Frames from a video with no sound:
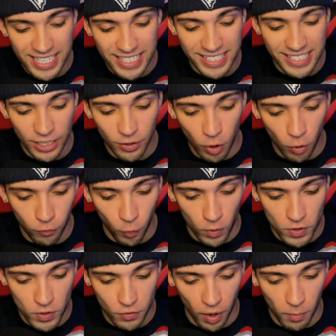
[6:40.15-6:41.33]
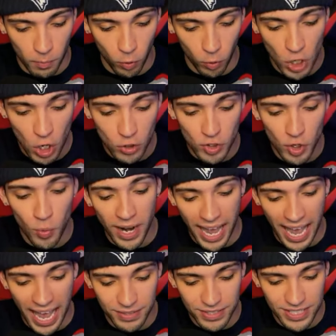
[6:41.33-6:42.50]
0 forced fumbles,
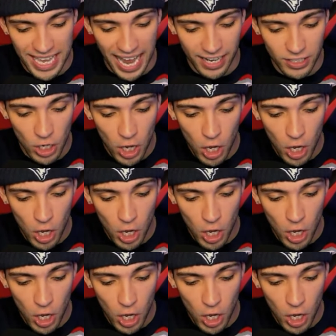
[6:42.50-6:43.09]
2.5 sacks,